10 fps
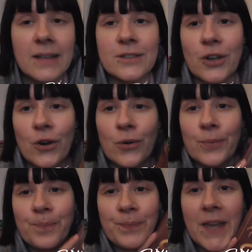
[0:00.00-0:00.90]

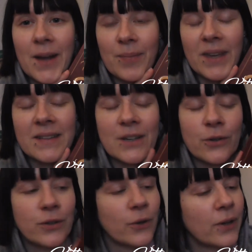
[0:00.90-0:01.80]
So yeah, that's
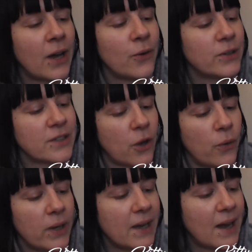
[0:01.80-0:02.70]
how it's
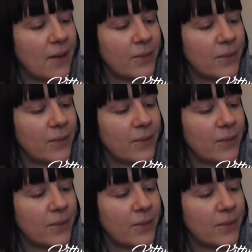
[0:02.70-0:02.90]
going.